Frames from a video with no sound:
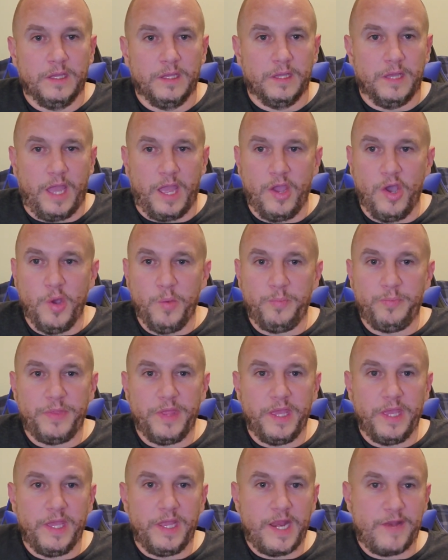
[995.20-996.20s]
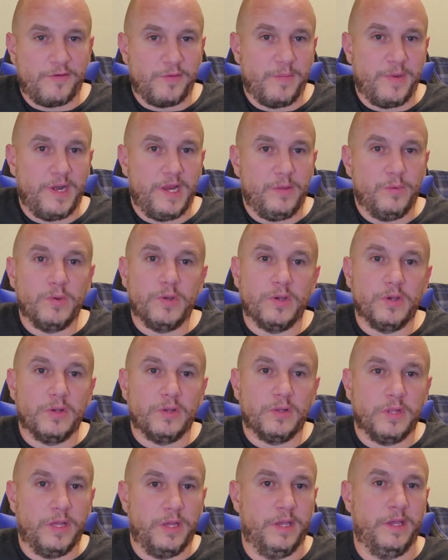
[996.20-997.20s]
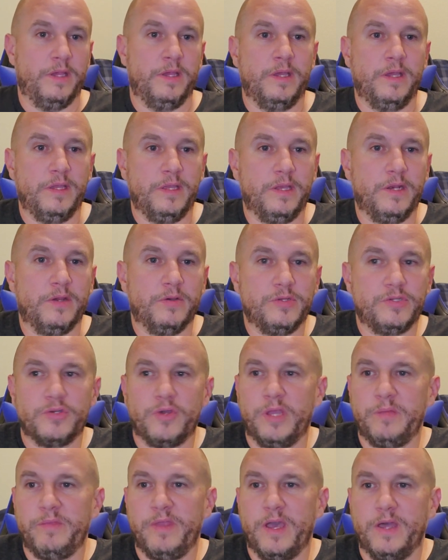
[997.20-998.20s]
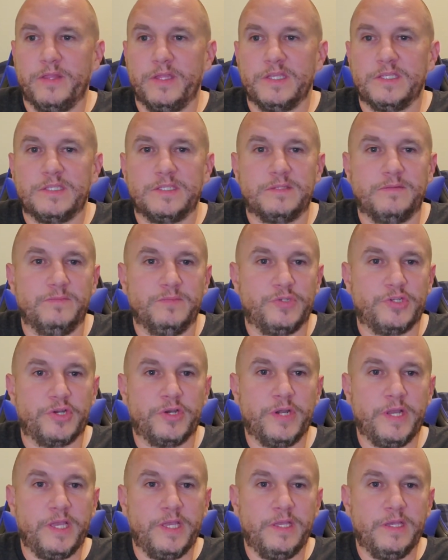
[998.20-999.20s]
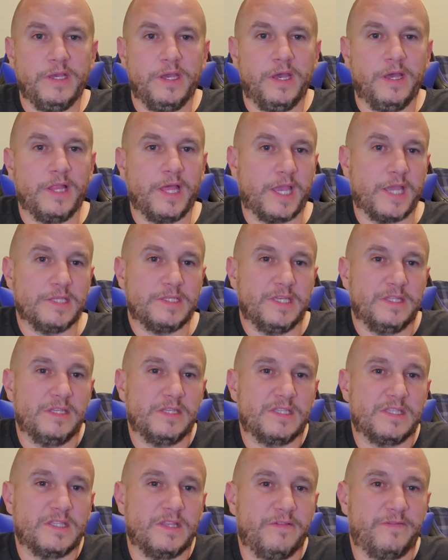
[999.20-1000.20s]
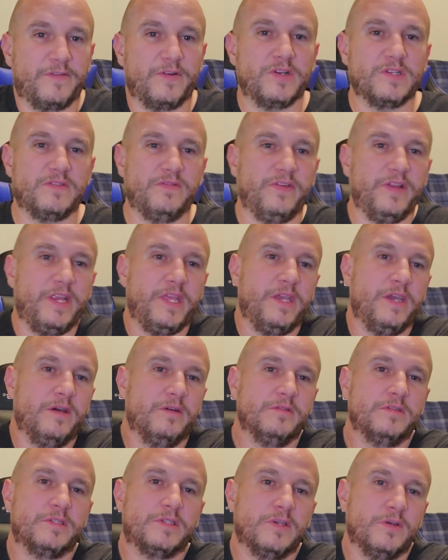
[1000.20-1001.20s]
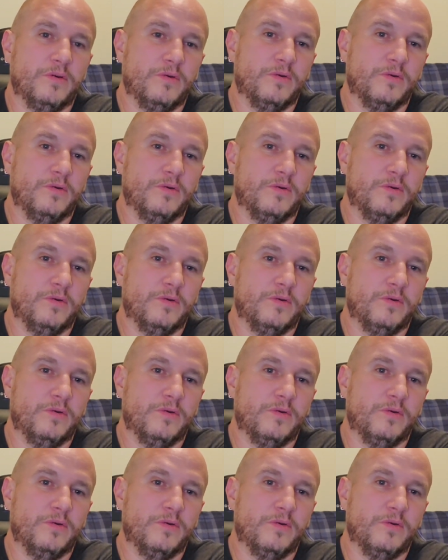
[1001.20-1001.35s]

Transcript: I hope that everybody will join me on this journey. Like I said, this is the first video, so